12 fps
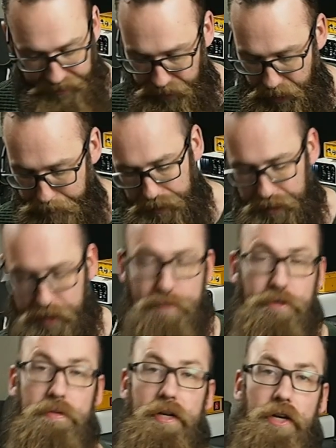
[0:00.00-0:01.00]
it up. It
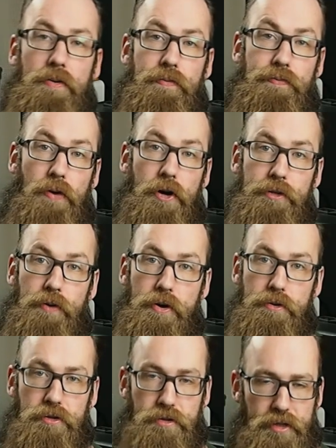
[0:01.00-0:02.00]
comes with a Floyd
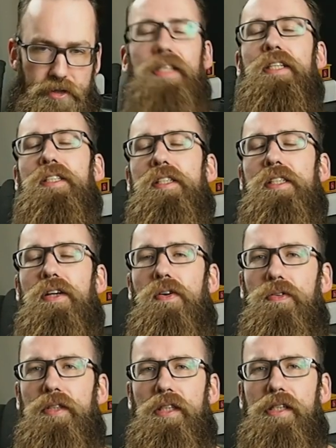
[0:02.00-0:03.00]
Rose. This is the
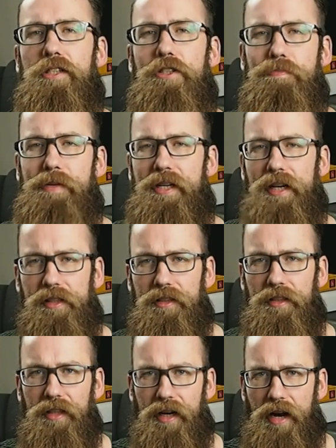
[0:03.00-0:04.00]
only ESP and
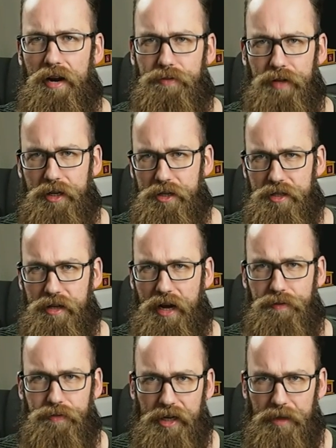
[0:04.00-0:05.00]
LTD that I have that doesn't
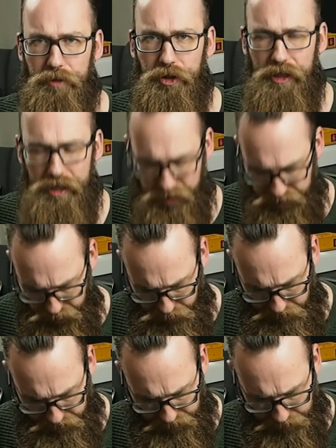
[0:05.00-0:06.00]
have EMGs.
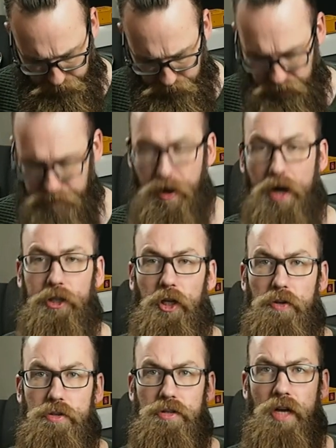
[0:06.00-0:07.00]
This one comes with the
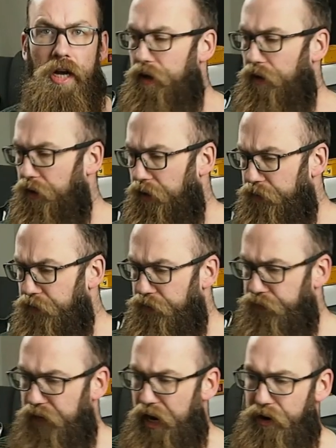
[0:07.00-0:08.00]
Marjos, a
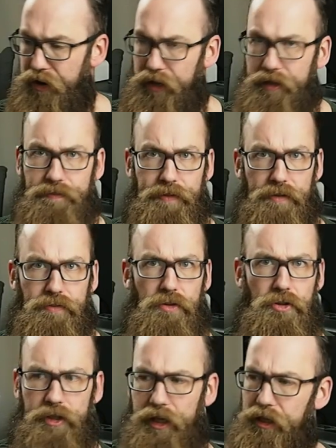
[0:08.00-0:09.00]
liquefier, and I have
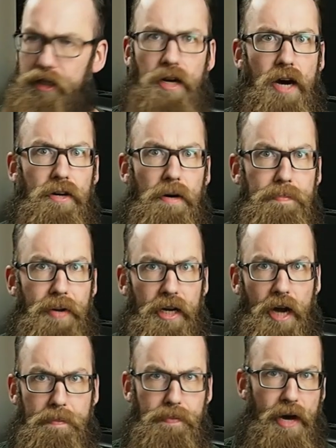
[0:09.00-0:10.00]
to check the other
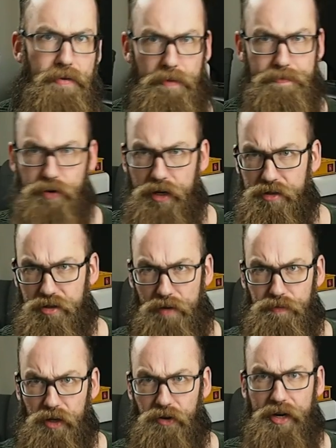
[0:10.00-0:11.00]
pickup. I will put it
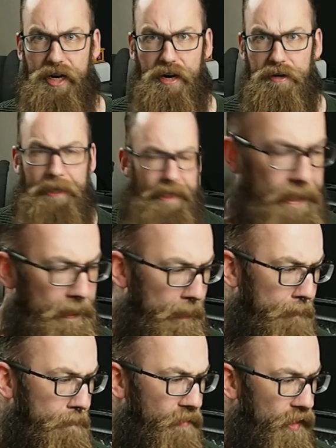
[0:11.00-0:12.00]
somewhere here.
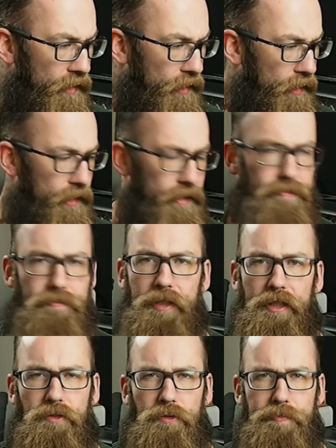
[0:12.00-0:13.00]

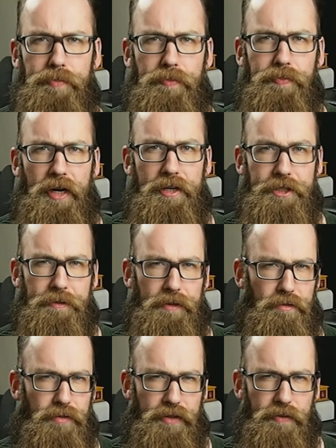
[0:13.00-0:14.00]
Didn't prepare this
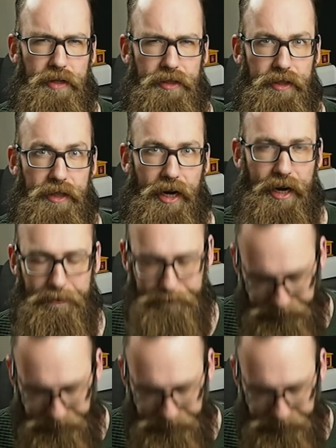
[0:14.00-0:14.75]
one very well, did I?